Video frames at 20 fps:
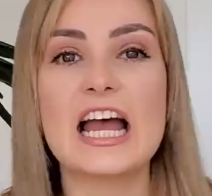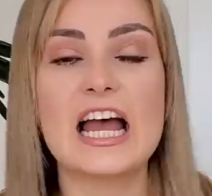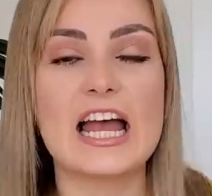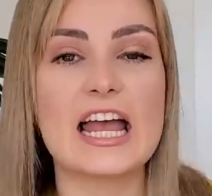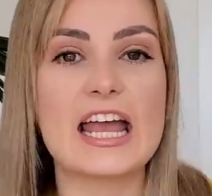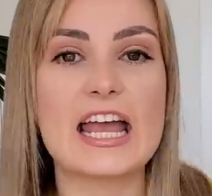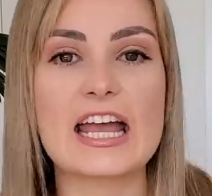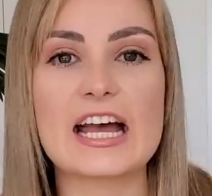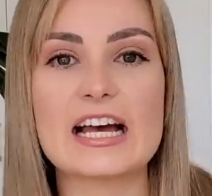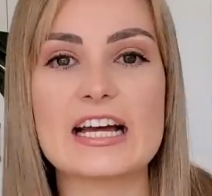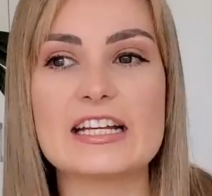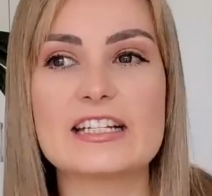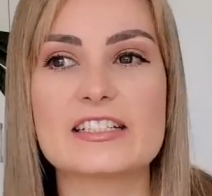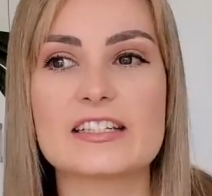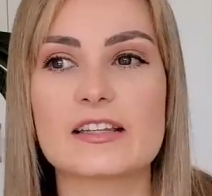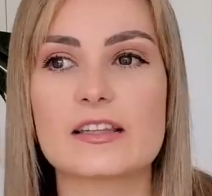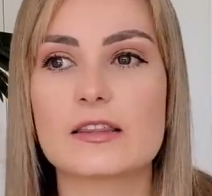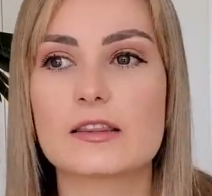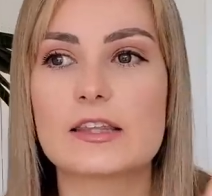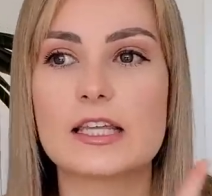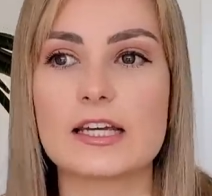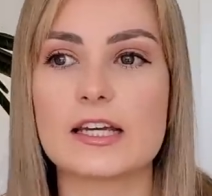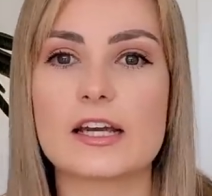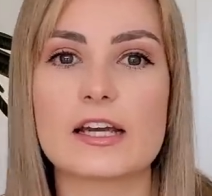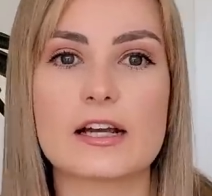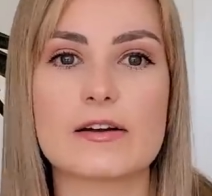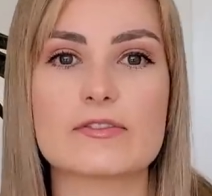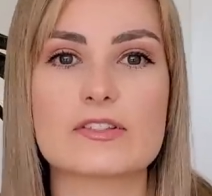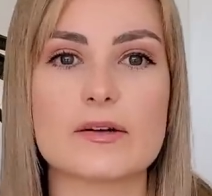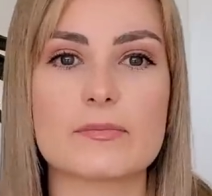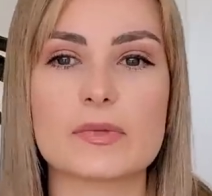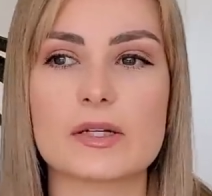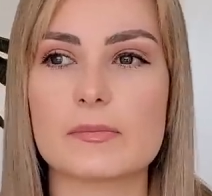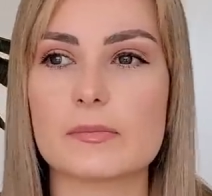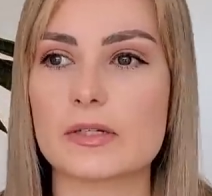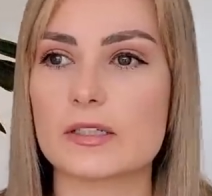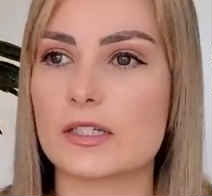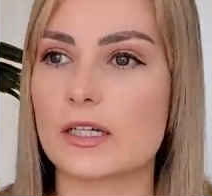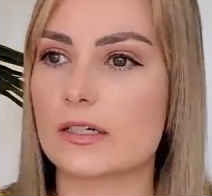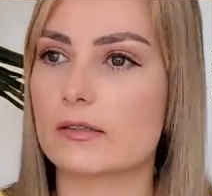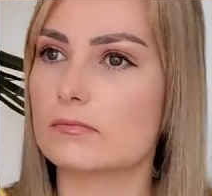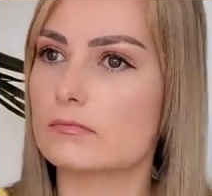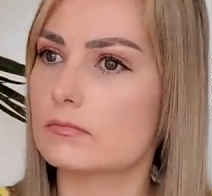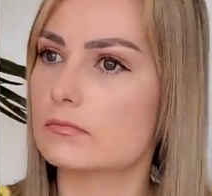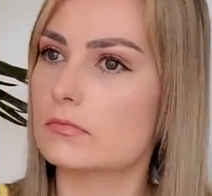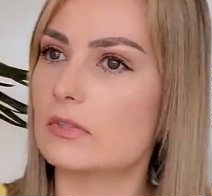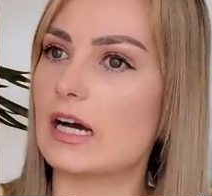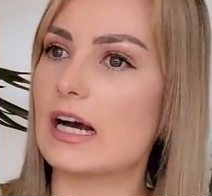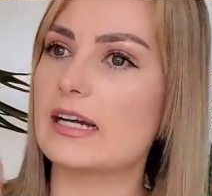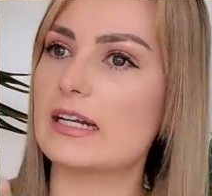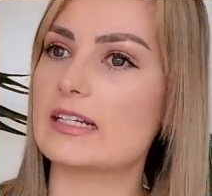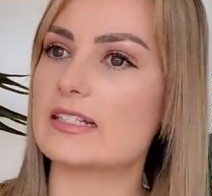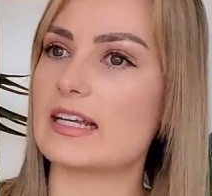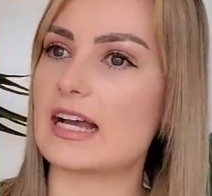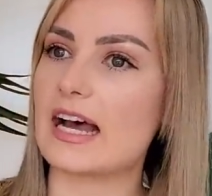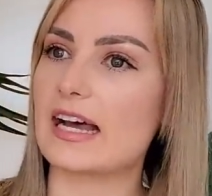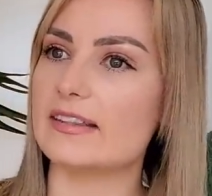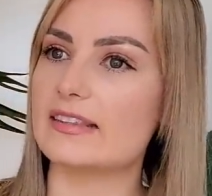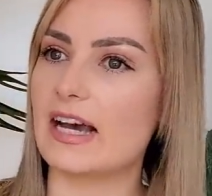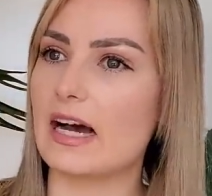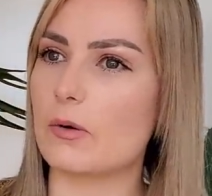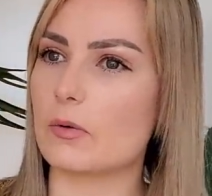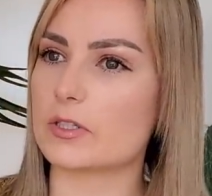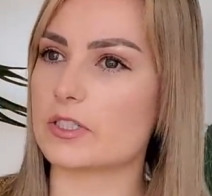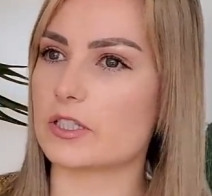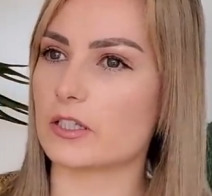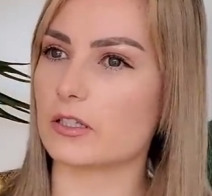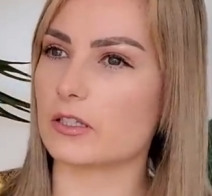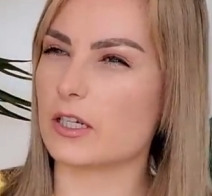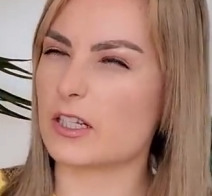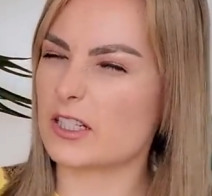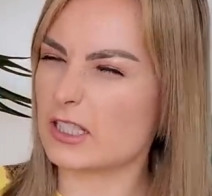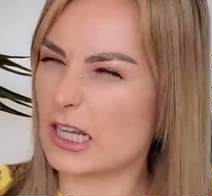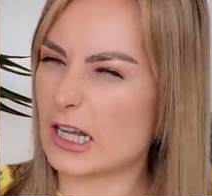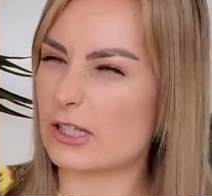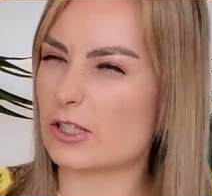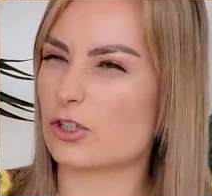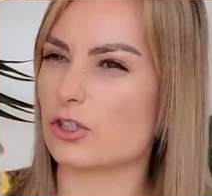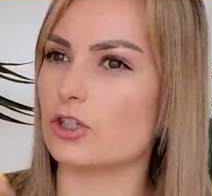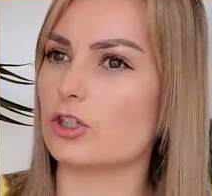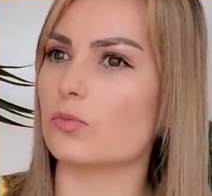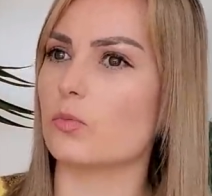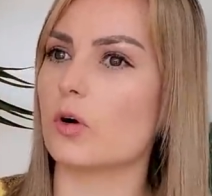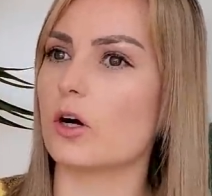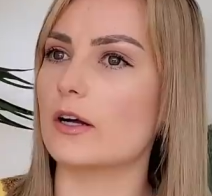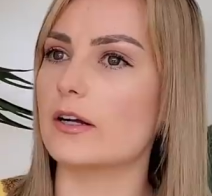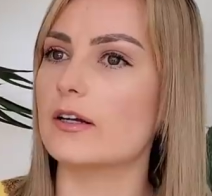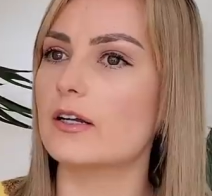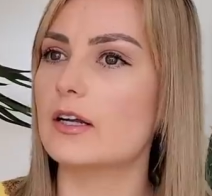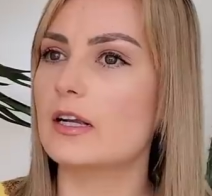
and thinking of something and being like, I need to add that one to the list. That's a good one.